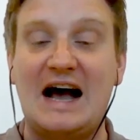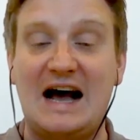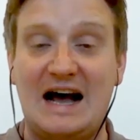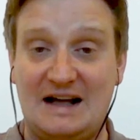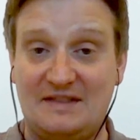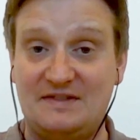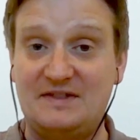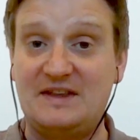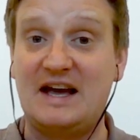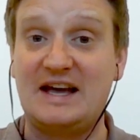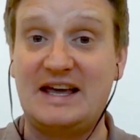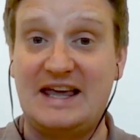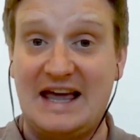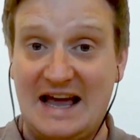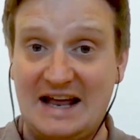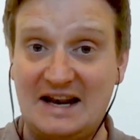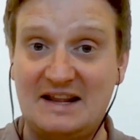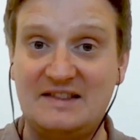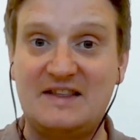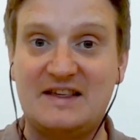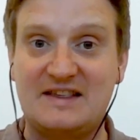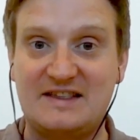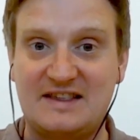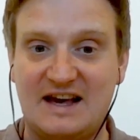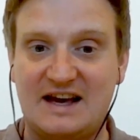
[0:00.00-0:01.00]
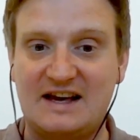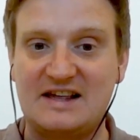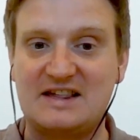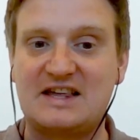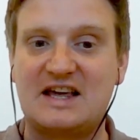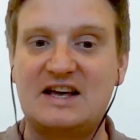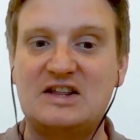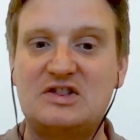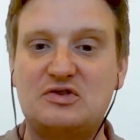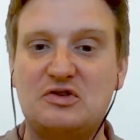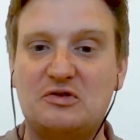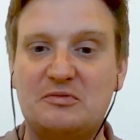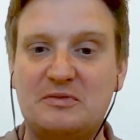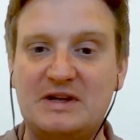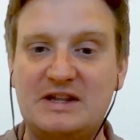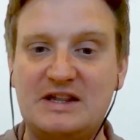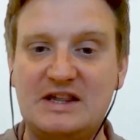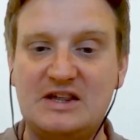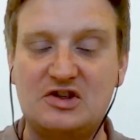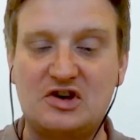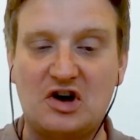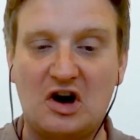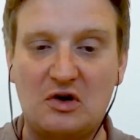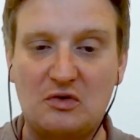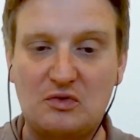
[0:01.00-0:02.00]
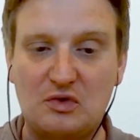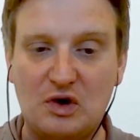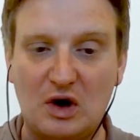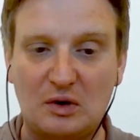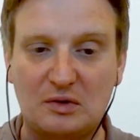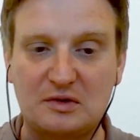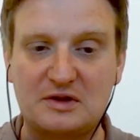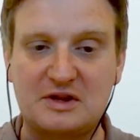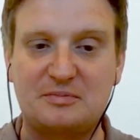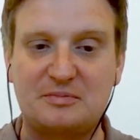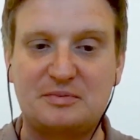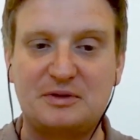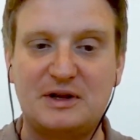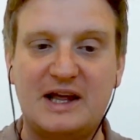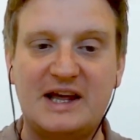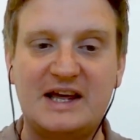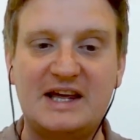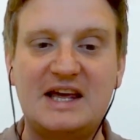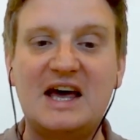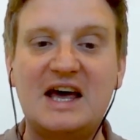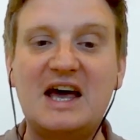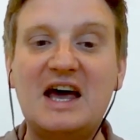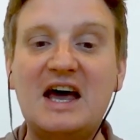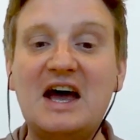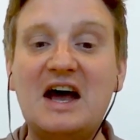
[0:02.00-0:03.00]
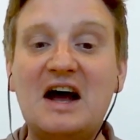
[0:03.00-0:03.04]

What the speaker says: and again in this tight schedule means he's got a role to play.